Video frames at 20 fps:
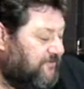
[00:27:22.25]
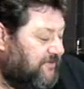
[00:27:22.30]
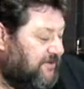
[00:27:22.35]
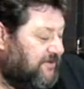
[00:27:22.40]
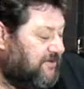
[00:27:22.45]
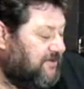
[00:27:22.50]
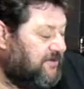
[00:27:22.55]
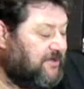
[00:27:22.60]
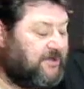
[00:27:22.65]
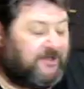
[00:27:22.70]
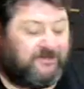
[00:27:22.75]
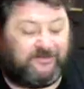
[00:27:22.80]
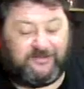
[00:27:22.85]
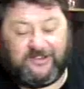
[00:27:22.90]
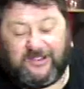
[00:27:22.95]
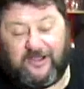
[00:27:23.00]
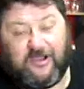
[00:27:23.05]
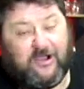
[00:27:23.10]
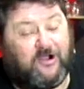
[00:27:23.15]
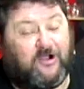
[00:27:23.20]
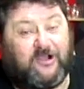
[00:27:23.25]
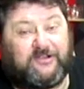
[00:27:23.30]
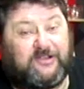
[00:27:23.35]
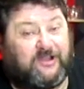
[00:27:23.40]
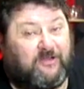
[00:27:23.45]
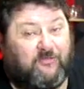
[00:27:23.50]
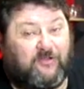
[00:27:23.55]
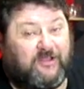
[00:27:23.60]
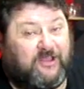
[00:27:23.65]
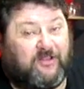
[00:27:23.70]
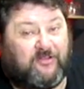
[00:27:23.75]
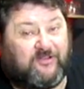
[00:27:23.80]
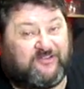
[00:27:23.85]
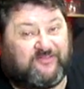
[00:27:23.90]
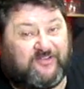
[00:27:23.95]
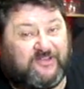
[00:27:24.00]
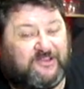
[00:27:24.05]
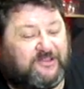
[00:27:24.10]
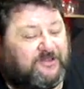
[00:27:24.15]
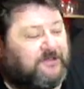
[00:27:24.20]
thinking, now, I don't know what the hell I was
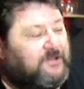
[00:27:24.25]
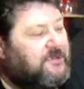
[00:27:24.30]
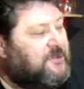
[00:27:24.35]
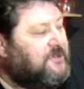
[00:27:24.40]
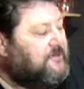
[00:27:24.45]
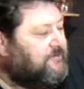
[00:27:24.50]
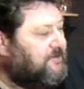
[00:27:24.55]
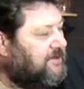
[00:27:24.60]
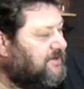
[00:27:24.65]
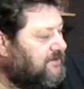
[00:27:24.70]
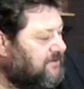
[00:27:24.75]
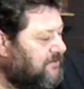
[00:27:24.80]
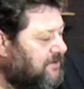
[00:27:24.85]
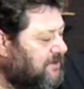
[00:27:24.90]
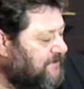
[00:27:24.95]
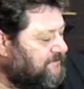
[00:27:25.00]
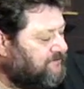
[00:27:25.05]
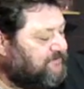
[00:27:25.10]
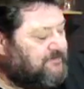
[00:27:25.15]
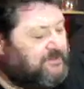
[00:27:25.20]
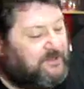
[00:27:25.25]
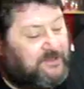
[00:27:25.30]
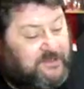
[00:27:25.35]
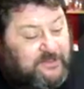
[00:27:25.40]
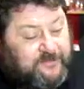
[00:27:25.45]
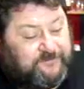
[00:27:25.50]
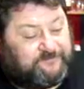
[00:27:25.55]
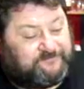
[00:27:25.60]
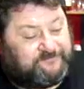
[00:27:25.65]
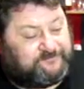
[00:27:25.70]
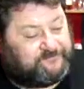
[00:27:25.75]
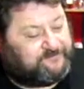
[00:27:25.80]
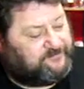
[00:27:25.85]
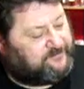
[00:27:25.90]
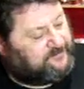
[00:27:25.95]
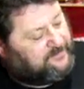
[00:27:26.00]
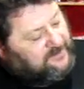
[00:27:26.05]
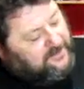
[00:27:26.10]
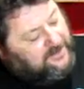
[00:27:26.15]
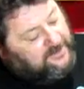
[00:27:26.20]
thinking. But anyway,
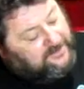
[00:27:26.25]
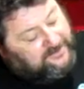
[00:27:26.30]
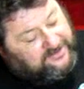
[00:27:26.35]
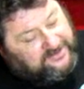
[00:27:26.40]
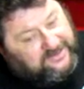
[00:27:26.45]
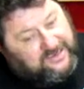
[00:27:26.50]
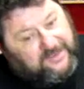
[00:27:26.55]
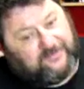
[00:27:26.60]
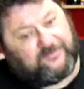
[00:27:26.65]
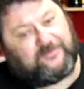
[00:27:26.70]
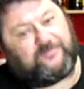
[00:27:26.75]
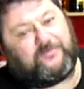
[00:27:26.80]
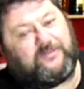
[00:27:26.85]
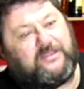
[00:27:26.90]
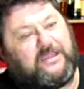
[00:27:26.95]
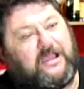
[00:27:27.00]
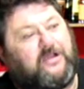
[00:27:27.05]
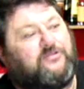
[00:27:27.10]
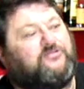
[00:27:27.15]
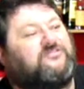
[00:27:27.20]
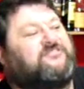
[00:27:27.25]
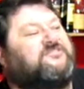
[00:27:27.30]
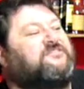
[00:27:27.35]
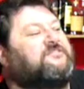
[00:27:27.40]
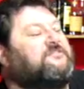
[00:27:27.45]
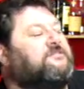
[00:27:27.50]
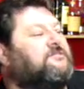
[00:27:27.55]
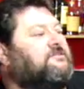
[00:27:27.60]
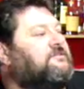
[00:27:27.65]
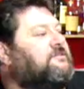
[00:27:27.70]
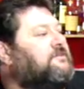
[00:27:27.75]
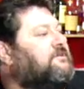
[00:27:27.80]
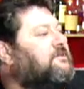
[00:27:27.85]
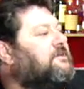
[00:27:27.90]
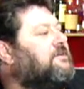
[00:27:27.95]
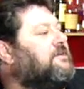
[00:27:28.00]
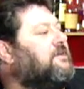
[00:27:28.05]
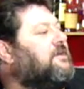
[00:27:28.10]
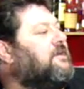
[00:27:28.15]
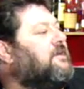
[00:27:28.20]
to get the oats
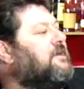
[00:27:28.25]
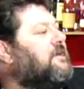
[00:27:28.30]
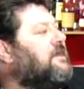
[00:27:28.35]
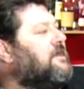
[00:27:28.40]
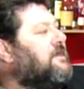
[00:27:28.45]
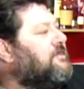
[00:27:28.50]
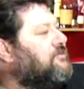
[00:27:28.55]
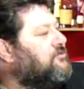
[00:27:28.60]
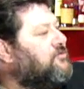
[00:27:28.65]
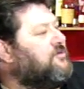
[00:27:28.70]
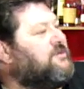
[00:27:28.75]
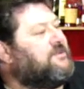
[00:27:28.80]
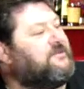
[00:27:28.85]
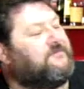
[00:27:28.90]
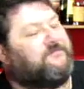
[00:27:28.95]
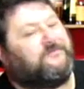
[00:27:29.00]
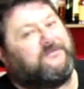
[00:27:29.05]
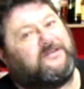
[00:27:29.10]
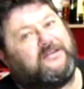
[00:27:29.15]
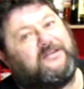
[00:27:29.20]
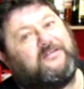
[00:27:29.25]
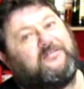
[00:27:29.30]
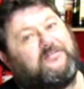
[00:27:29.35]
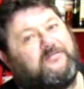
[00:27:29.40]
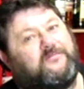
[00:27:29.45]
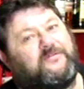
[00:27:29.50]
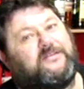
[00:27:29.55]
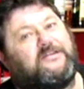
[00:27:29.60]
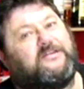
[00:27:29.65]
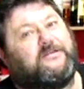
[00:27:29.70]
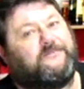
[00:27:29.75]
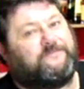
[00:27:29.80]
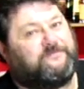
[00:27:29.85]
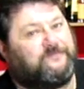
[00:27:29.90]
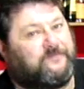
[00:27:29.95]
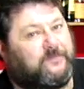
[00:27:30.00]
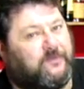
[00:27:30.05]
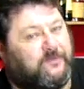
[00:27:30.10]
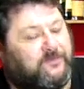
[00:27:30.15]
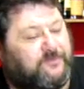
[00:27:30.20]
and the wheat into the beer,
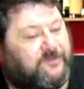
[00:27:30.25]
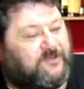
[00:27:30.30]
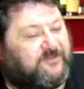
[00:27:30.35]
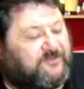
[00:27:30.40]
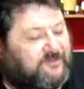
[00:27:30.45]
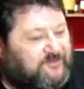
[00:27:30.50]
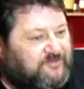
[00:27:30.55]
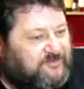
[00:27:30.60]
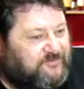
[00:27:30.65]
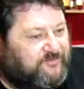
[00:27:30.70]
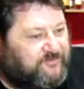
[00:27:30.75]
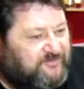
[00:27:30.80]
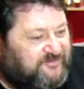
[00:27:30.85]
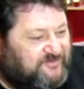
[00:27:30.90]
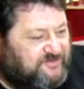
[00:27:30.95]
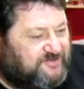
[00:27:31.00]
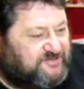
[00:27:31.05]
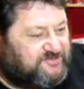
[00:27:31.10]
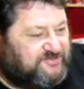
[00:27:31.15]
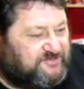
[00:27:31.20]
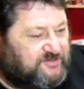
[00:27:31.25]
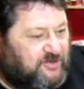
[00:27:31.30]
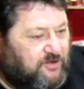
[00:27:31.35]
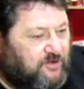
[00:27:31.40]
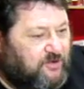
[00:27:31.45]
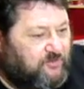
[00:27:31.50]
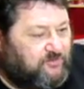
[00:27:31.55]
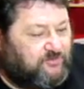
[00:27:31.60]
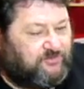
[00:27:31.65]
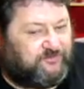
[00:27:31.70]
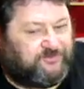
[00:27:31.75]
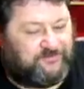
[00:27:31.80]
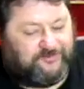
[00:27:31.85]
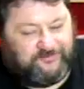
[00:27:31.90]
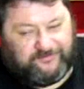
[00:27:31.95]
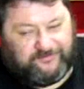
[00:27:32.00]
this is the procedure I would